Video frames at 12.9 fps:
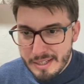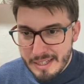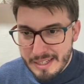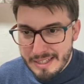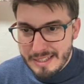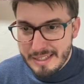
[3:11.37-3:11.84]

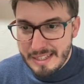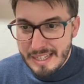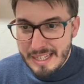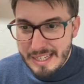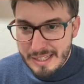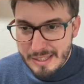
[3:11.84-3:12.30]
is
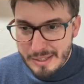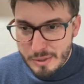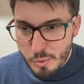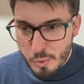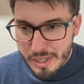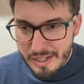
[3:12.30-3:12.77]
this
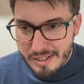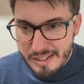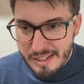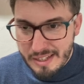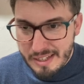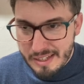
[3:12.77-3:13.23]
one
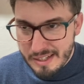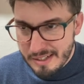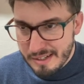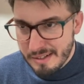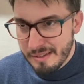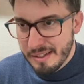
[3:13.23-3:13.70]

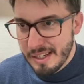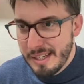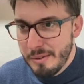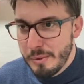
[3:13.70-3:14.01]
here, okay?